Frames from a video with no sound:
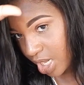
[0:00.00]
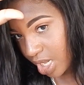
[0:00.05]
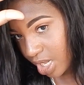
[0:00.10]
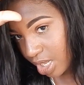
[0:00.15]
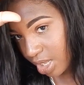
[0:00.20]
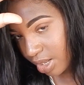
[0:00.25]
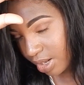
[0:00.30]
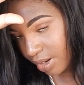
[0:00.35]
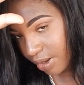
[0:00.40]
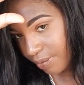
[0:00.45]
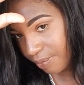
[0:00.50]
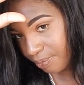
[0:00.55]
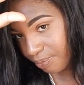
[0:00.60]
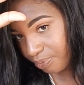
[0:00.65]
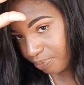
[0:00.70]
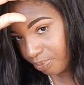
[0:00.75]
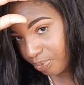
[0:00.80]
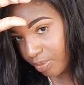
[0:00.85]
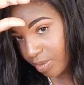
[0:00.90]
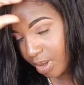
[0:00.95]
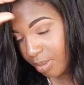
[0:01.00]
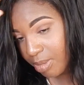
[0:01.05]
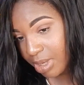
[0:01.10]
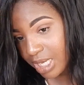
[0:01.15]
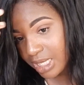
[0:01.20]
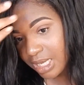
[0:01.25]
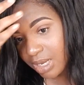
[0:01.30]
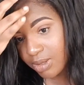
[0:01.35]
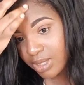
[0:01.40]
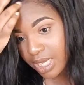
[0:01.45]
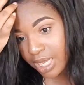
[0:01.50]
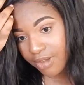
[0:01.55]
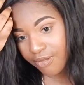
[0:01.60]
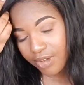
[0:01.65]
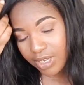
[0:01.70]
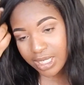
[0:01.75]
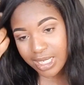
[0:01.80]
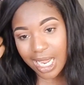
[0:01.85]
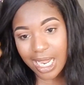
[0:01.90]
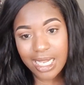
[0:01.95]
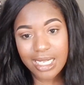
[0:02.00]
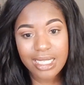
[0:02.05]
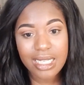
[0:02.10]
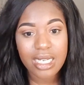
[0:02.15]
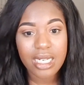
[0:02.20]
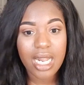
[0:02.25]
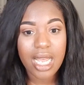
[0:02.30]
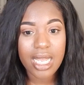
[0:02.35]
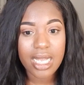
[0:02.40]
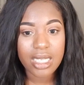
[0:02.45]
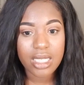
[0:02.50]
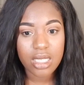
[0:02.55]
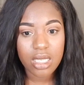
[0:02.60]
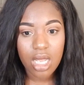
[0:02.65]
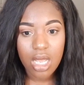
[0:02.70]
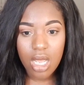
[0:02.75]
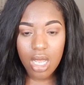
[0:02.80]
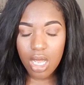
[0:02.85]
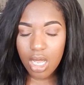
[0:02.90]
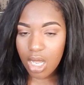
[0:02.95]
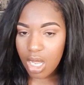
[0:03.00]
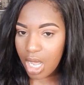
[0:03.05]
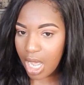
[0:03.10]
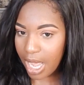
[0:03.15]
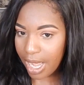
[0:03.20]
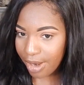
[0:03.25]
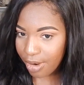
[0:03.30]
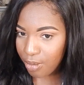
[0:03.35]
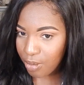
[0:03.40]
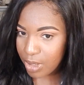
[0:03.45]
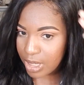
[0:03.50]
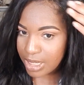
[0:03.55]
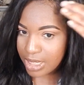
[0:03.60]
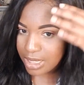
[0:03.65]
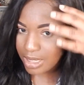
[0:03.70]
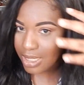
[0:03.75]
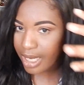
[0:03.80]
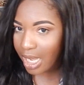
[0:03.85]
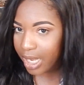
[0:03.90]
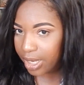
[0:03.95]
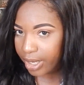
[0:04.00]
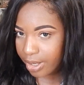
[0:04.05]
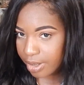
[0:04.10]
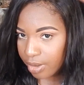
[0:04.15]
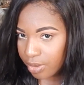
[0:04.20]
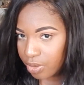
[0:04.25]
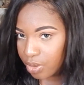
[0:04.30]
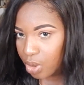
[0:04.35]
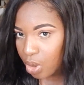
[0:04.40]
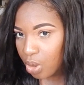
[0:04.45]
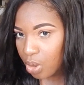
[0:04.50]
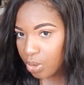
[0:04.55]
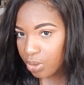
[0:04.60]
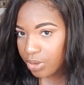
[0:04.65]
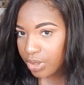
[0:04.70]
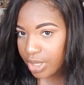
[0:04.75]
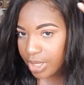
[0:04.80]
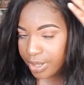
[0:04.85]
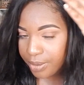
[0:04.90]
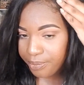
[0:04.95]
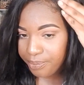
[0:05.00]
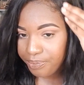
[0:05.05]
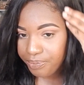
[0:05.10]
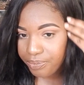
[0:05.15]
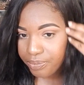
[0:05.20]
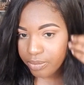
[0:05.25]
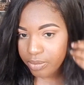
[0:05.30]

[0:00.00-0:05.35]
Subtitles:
in, because I was like, if it dyes the knots, I don't want it to dye the whole thing.